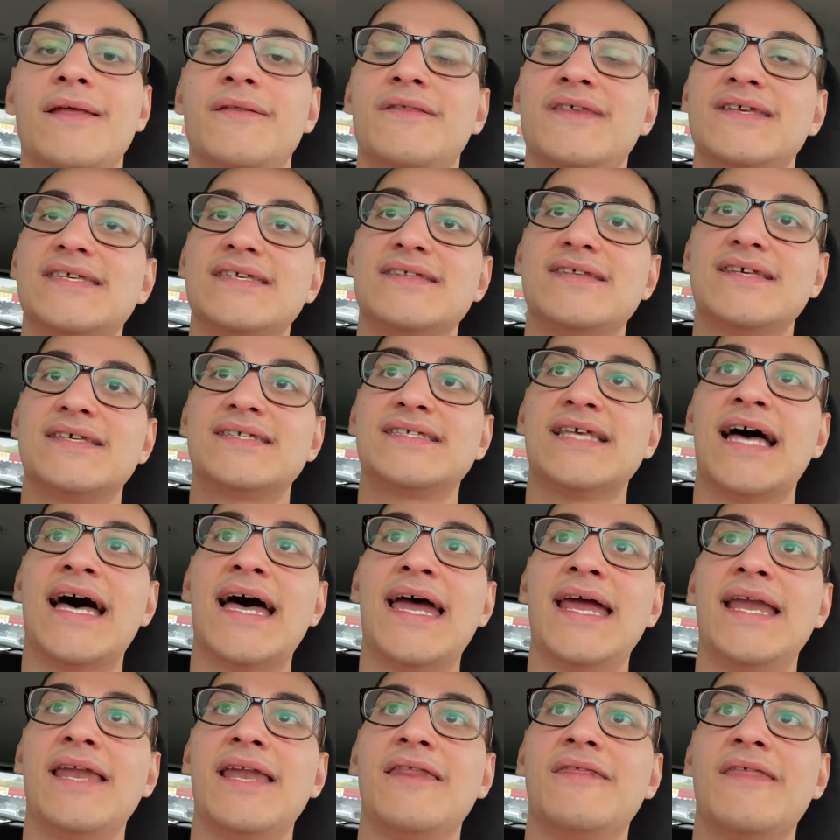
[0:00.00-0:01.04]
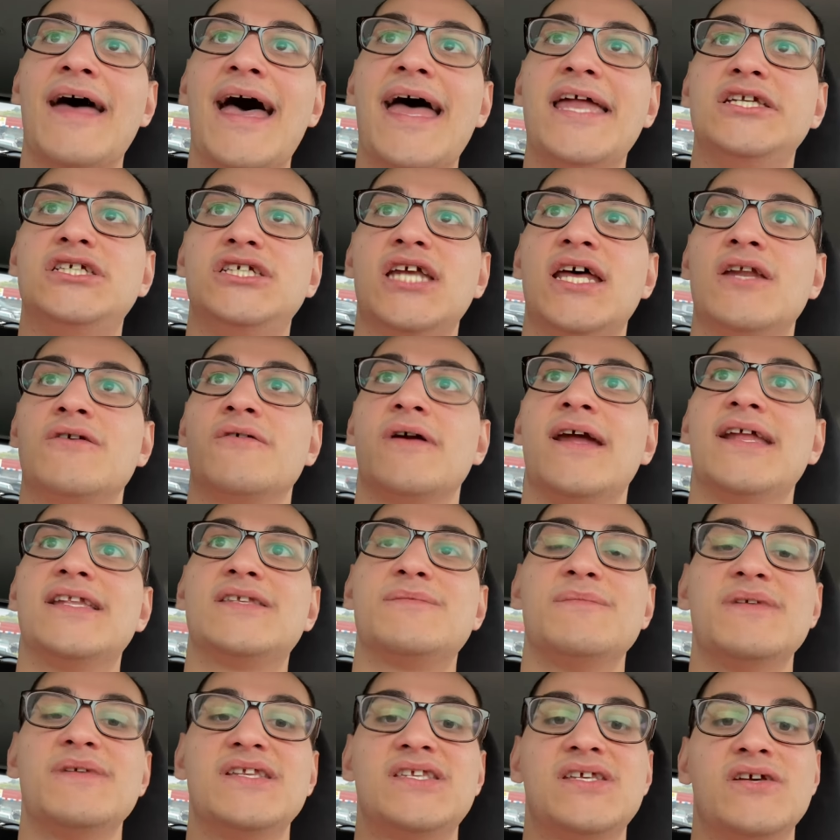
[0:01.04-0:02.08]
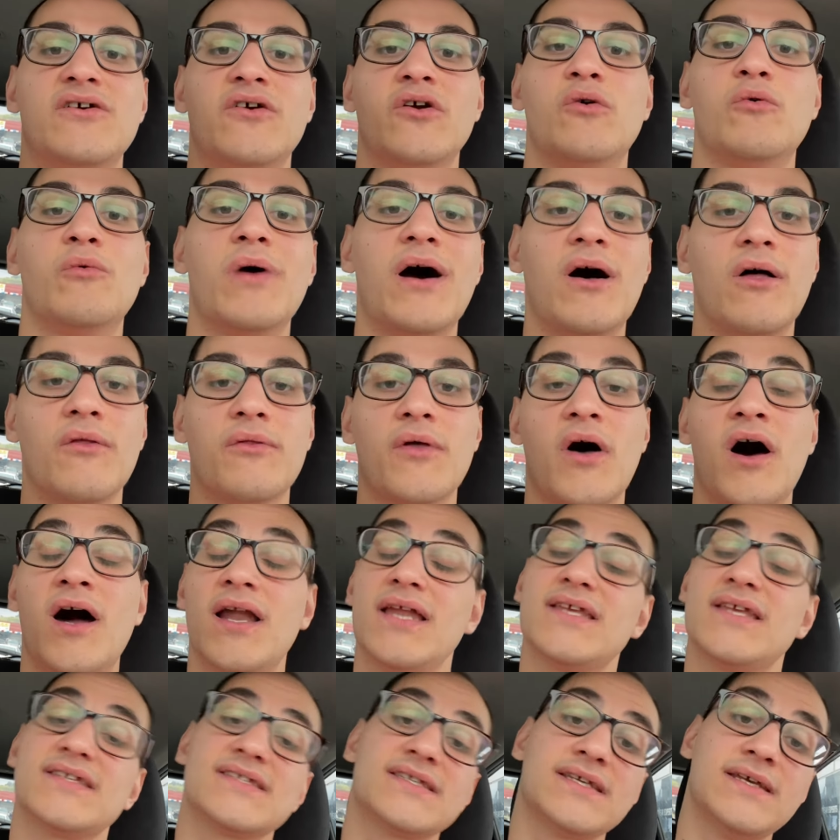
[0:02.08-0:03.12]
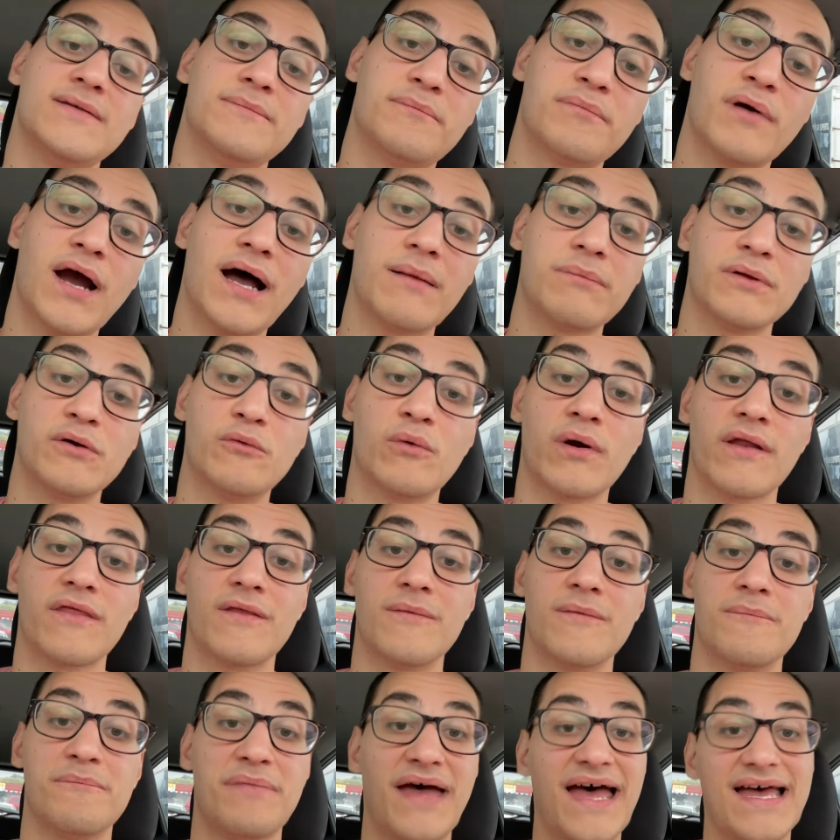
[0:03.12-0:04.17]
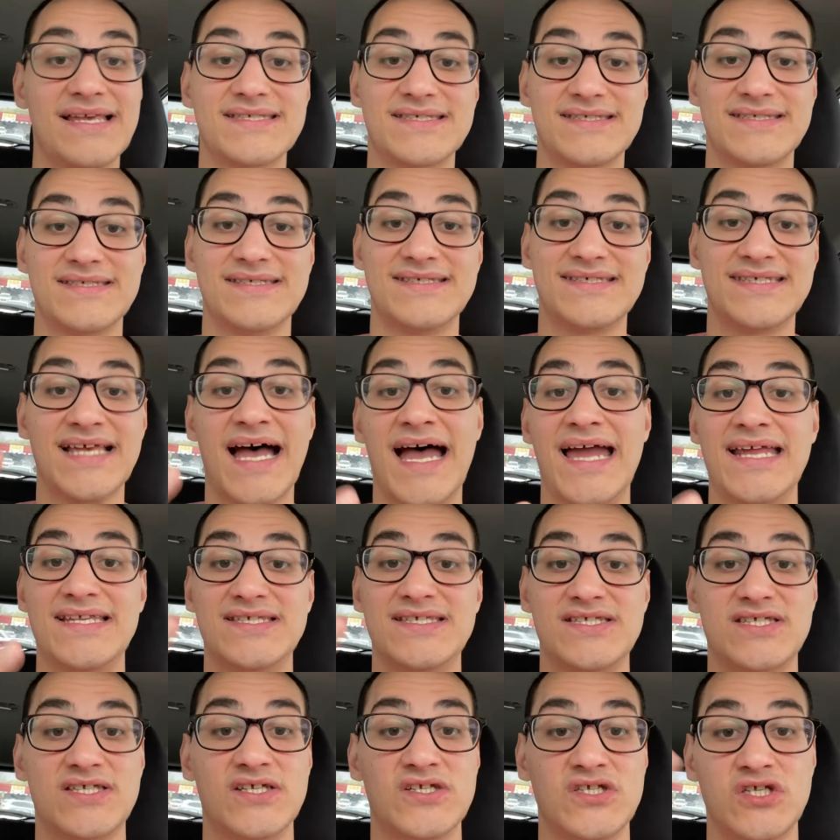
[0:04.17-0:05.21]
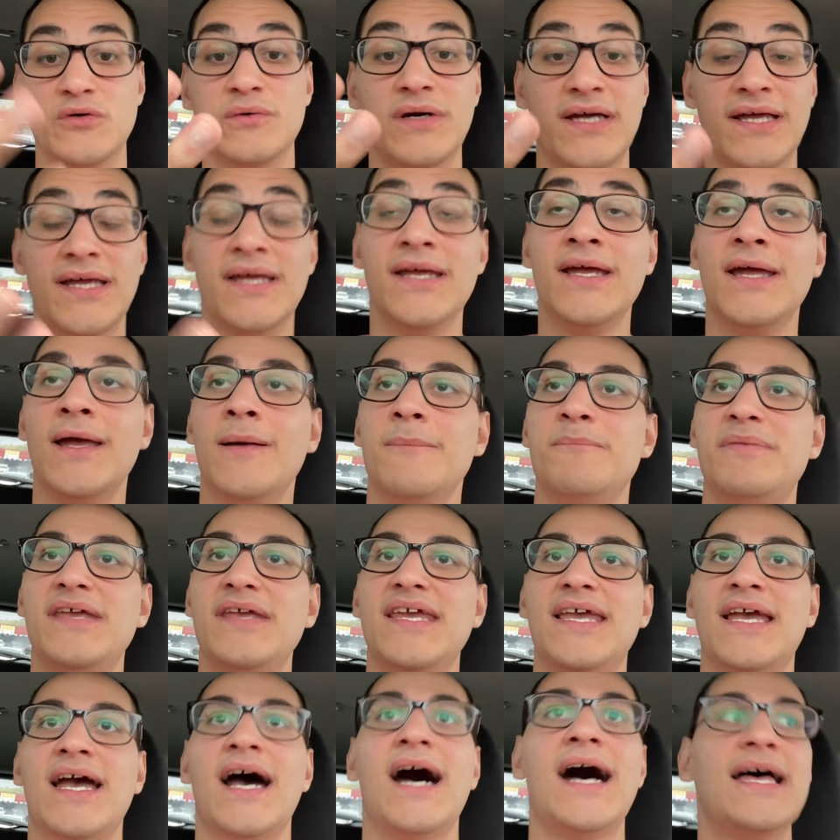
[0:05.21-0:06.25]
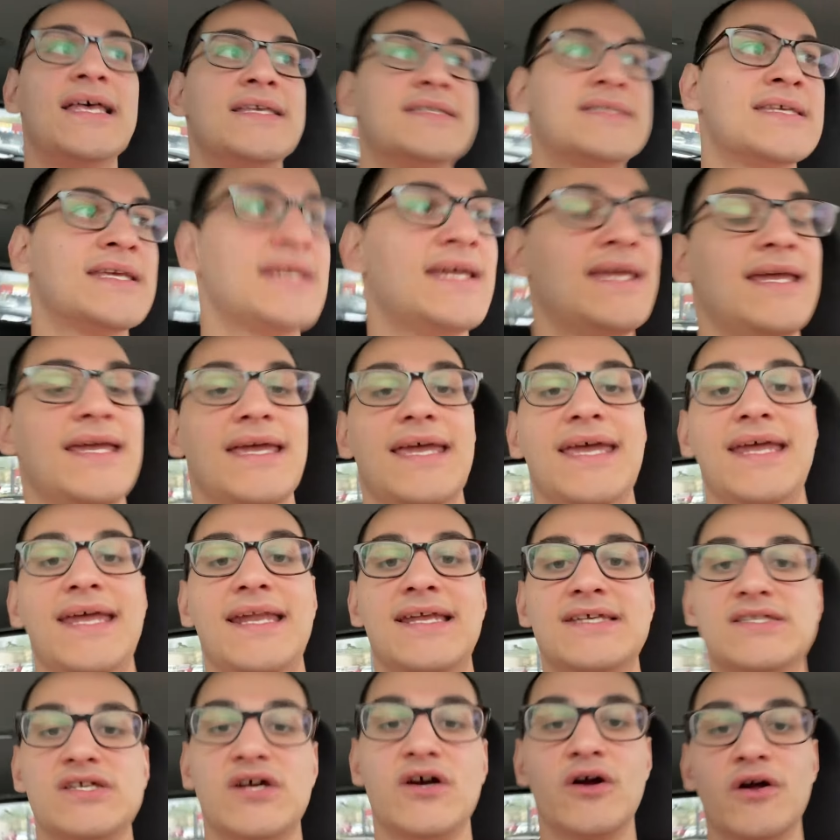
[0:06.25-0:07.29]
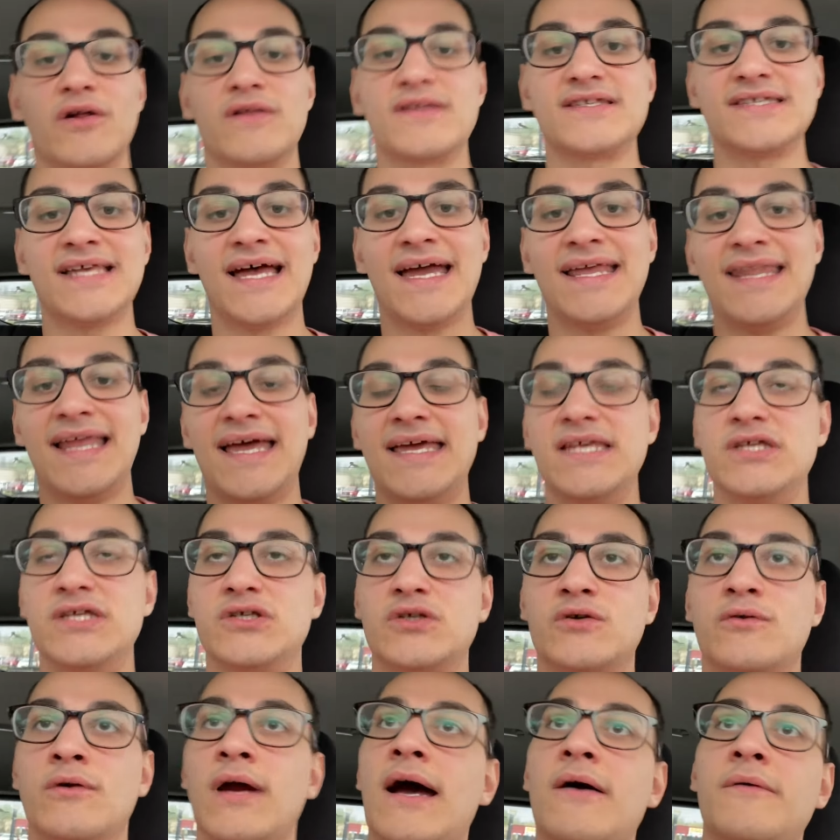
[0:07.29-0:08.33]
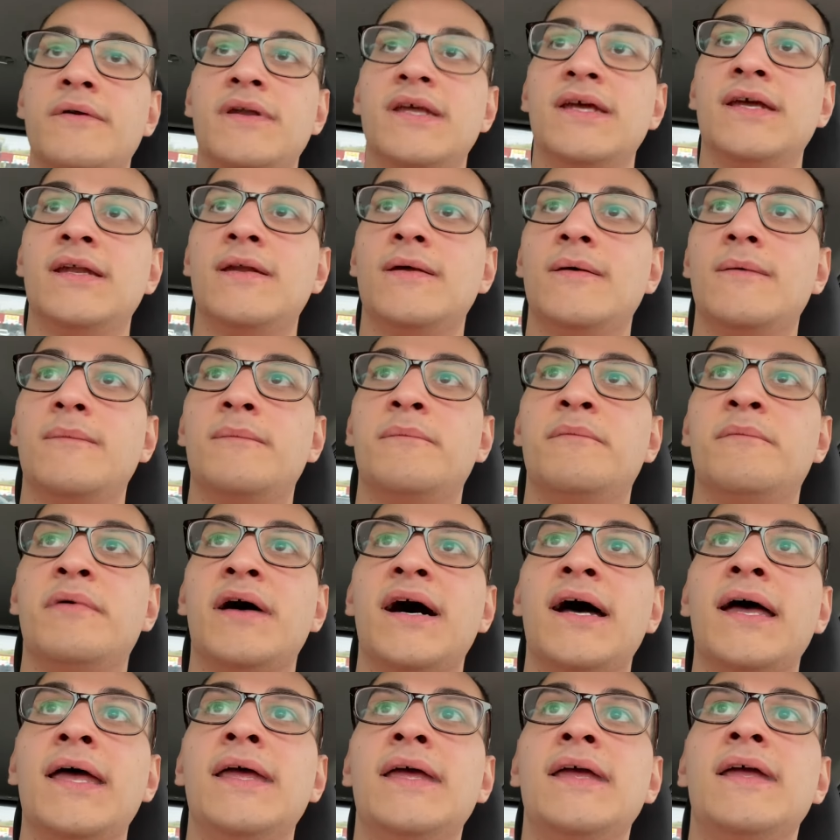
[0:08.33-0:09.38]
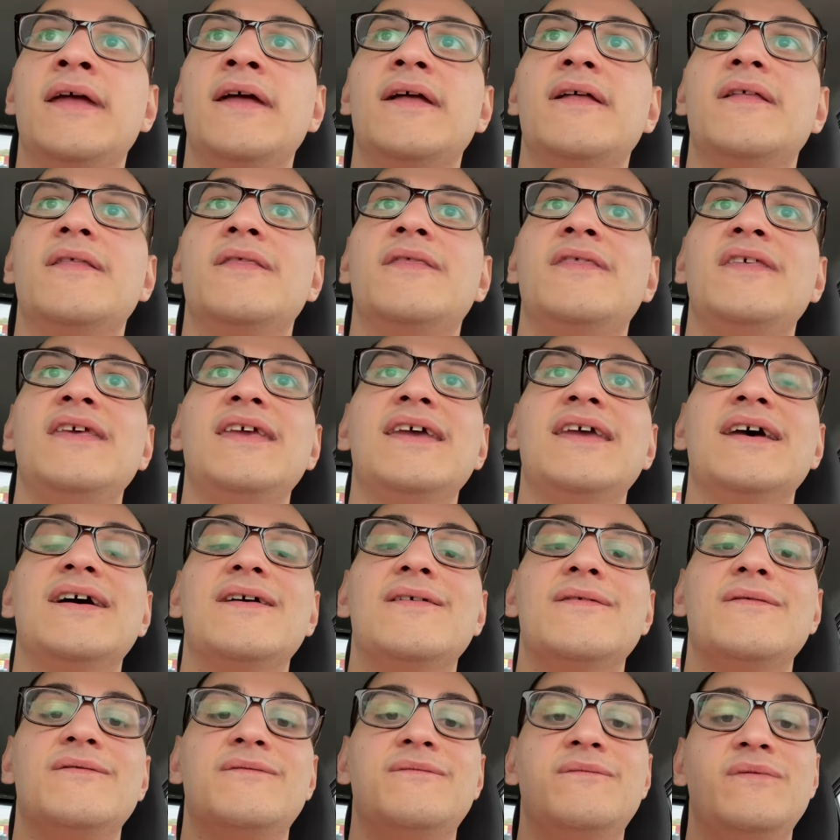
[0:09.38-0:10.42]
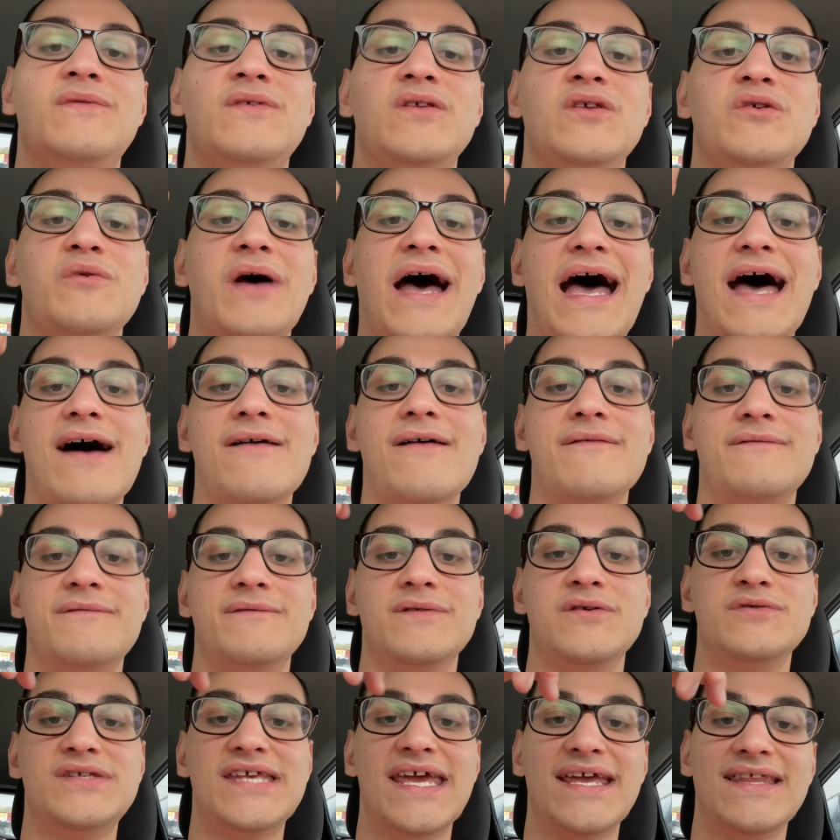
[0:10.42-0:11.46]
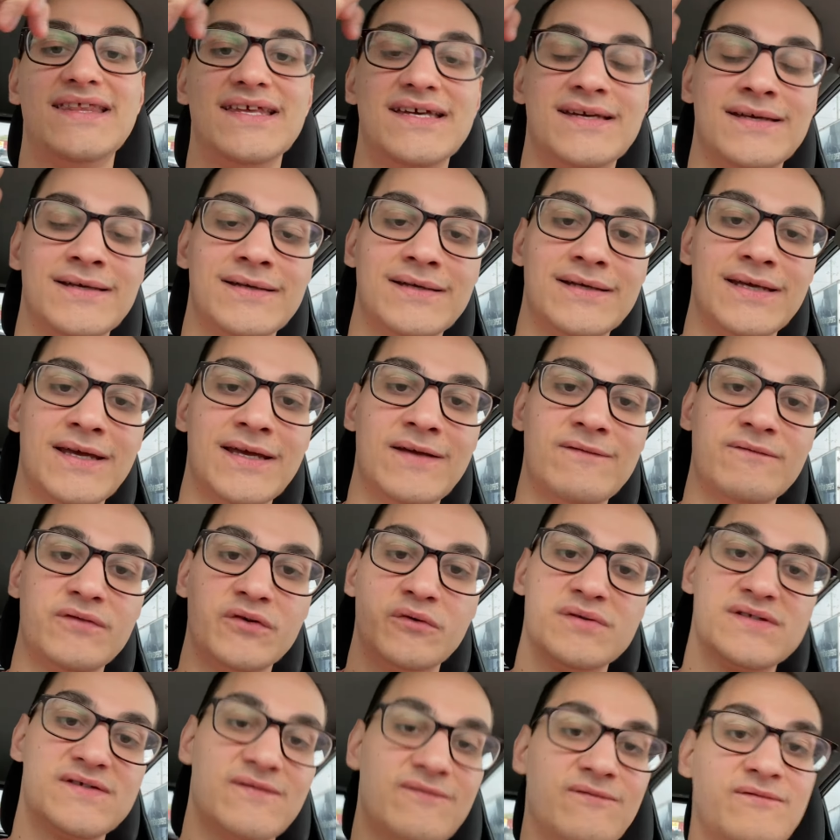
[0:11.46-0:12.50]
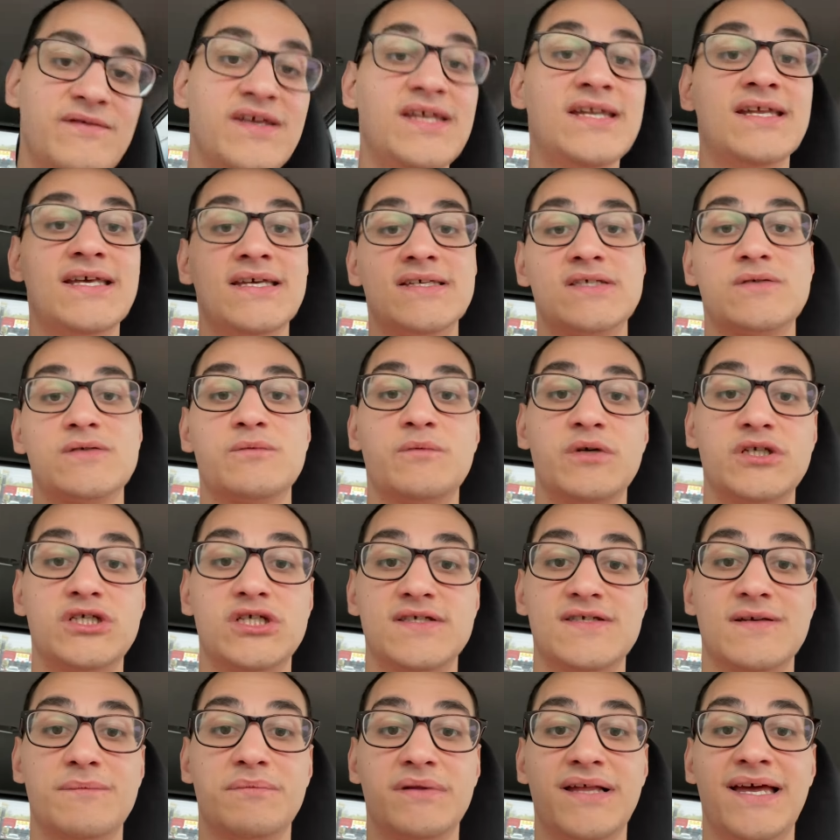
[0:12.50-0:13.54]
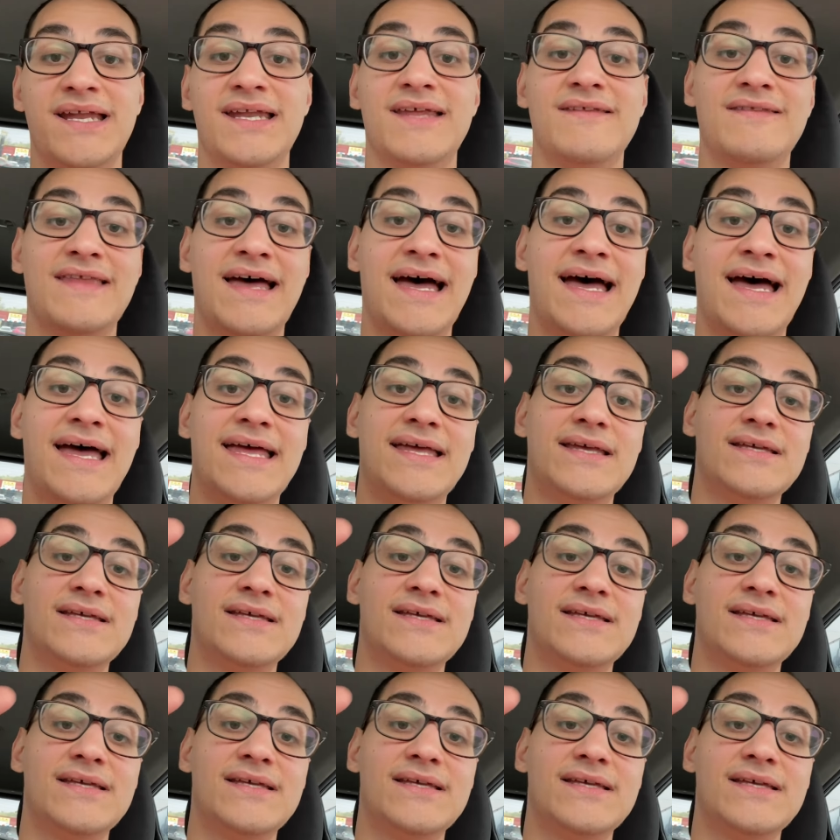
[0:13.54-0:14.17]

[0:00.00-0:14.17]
This is the sign that generates material wealth. Honestly, probably one of the best signs to do it because it is an earth sign that is grounded, but the you have you take the influence of Venus, which is the planet that